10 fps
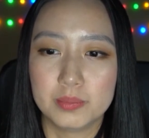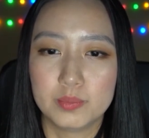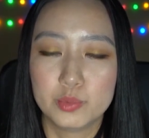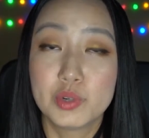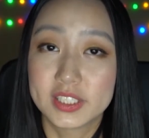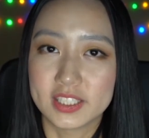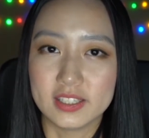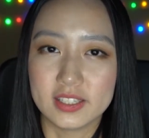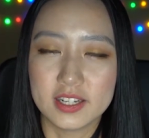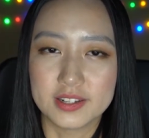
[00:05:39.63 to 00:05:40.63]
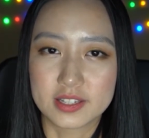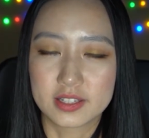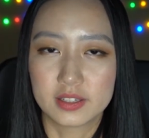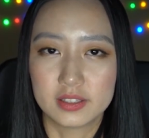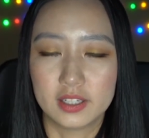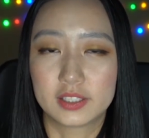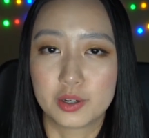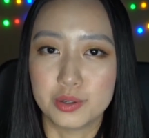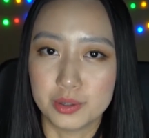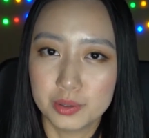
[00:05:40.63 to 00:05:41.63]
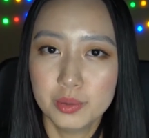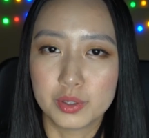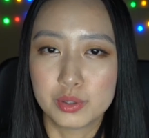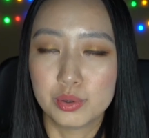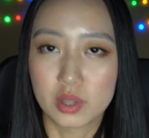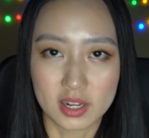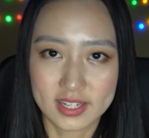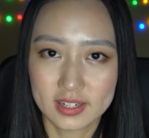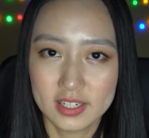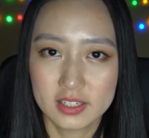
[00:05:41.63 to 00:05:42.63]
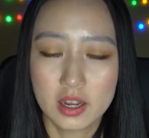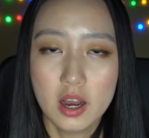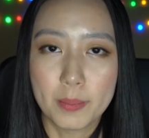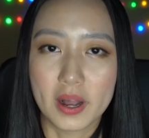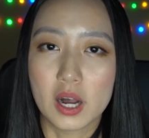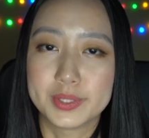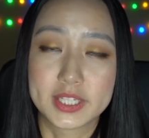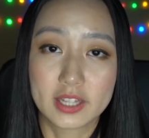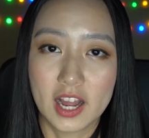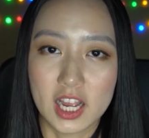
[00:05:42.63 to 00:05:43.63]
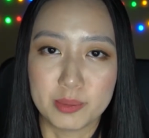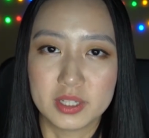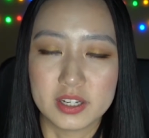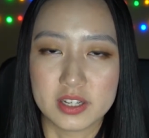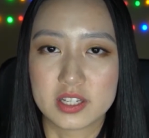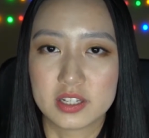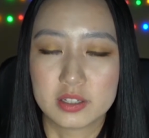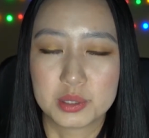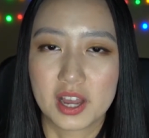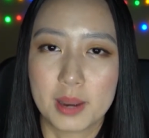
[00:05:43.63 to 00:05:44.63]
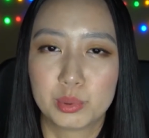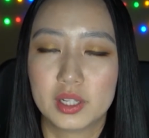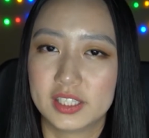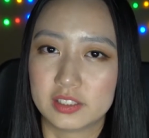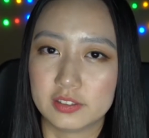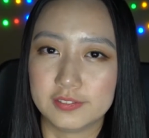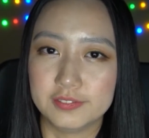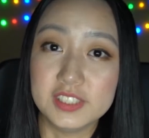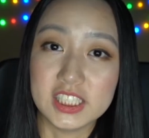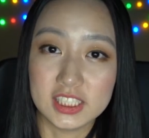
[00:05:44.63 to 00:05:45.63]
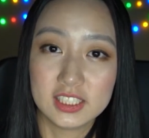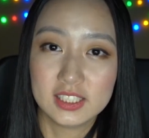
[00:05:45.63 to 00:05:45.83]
written is the letter U with 2 dots on it, but how it's typed is typed with the letter V.